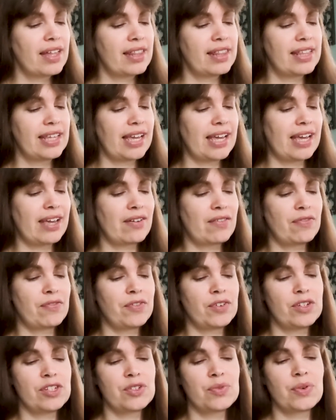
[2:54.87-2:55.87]
The
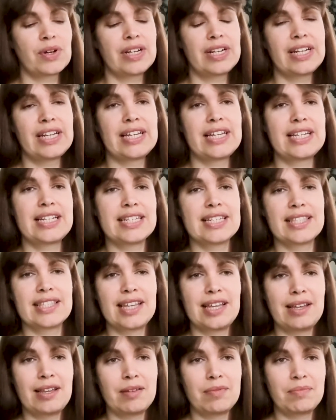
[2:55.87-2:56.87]
first one is
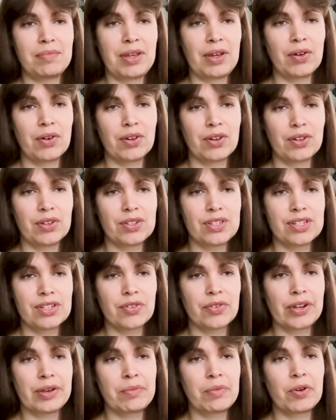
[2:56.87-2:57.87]
the Miyoko's
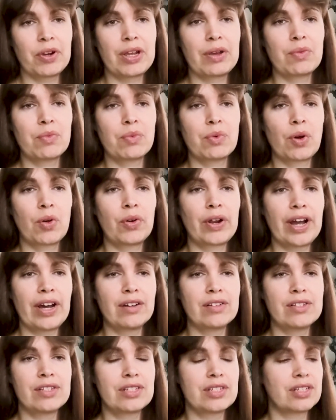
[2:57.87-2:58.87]
Creamery
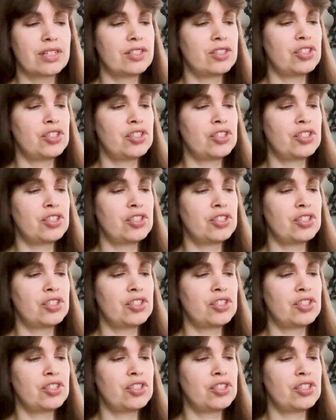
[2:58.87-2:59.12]
Roadhouse